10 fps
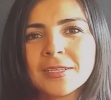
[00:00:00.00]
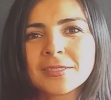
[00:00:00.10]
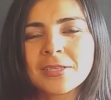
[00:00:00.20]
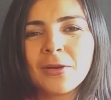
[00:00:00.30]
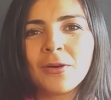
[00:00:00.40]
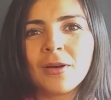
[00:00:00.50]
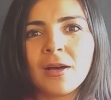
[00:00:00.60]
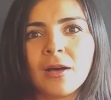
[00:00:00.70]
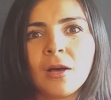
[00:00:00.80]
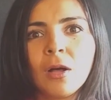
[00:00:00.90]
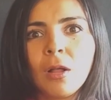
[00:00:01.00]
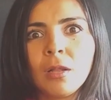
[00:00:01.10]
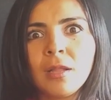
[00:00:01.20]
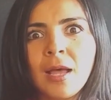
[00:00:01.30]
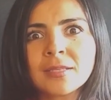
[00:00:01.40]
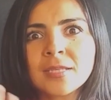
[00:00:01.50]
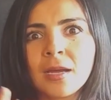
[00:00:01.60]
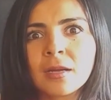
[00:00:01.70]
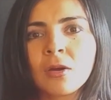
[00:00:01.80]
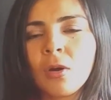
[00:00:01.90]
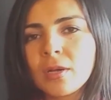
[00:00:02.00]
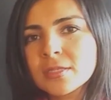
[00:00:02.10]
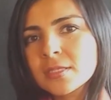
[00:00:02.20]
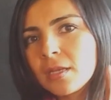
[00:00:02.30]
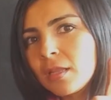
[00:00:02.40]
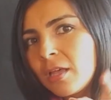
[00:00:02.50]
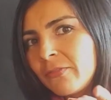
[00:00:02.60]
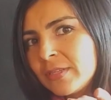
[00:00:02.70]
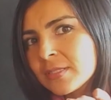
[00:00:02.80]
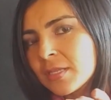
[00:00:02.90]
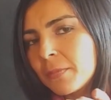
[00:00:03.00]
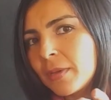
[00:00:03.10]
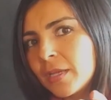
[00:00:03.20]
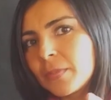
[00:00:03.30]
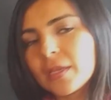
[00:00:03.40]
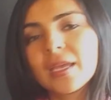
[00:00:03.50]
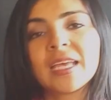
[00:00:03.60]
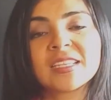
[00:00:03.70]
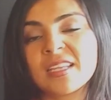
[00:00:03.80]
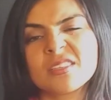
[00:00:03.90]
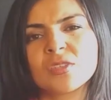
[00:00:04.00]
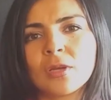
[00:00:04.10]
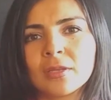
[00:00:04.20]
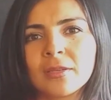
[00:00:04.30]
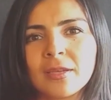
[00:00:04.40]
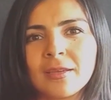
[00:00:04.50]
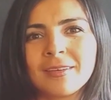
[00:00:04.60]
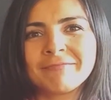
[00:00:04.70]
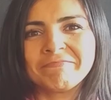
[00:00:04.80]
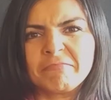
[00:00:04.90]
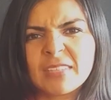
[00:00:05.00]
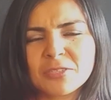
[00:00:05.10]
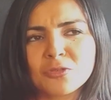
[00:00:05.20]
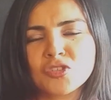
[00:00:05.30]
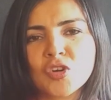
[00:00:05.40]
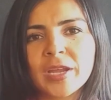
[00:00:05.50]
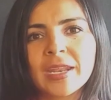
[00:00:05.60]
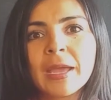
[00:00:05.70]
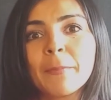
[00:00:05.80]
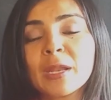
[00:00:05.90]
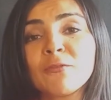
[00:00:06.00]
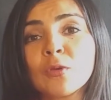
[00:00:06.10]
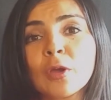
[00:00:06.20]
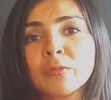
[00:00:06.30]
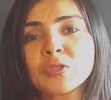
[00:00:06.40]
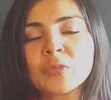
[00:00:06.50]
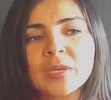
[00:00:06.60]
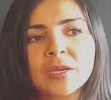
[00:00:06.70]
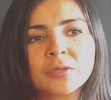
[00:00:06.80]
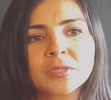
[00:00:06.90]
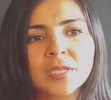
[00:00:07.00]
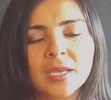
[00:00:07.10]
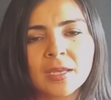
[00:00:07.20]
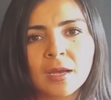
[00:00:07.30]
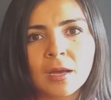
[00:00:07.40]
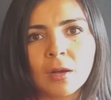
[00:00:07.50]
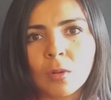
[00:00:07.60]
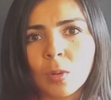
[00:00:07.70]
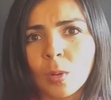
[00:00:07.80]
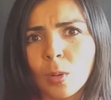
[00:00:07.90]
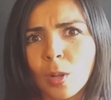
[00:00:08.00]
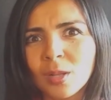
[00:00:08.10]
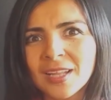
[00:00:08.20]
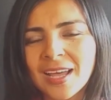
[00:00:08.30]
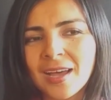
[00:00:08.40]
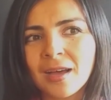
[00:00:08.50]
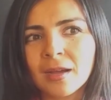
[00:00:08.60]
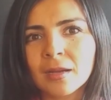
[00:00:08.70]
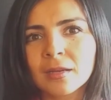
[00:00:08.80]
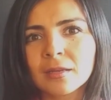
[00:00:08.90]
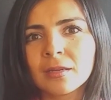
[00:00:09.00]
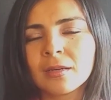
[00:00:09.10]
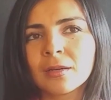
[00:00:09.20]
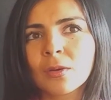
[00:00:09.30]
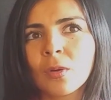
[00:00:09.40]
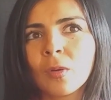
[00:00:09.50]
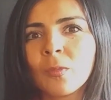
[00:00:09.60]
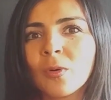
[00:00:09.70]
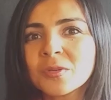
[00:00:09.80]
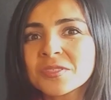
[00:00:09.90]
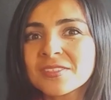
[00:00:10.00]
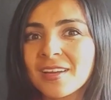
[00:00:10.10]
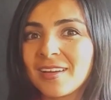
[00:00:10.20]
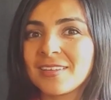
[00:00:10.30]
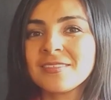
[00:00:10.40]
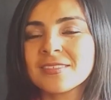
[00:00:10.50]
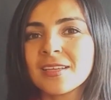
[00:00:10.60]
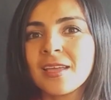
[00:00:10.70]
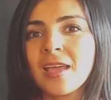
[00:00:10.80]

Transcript: So, "Hola, taco, hasta la vista, baby." That's not trying. But if you come to me and you say, "Hola, ¿cómo estás?"